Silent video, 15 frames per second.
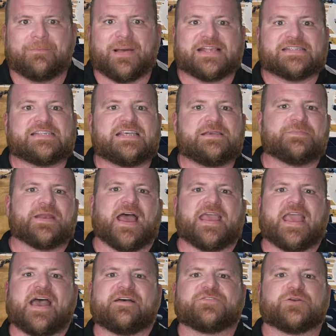My team and I
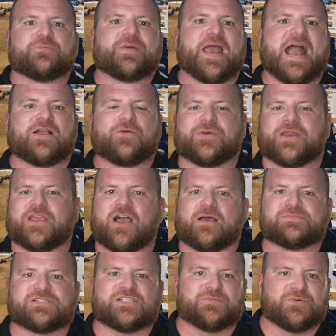have your back when it
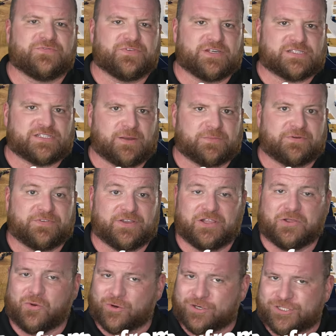comes to moving to
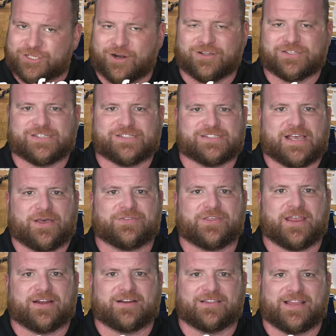Summerville or Charleston, South
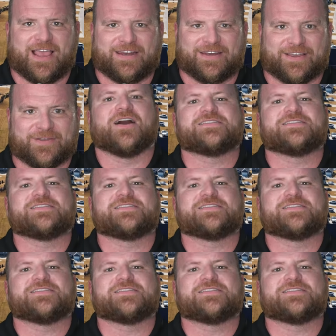Carolina.